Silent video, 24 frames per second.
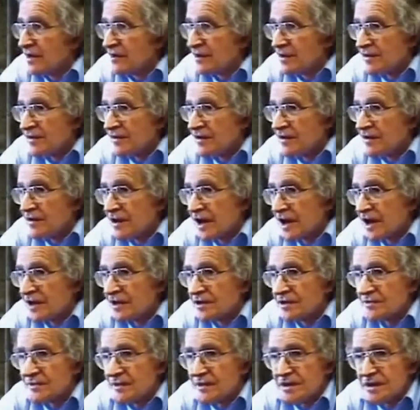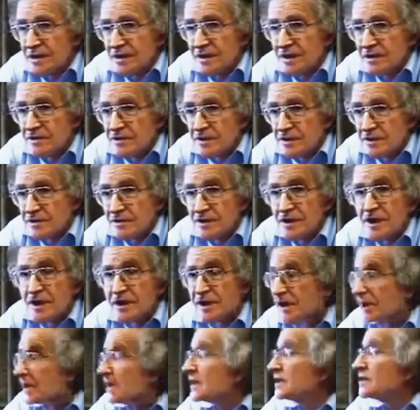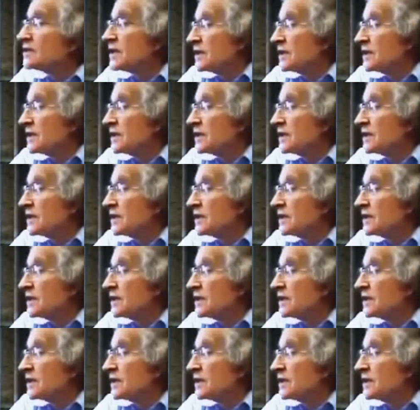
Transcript: I mean, if you're dealing,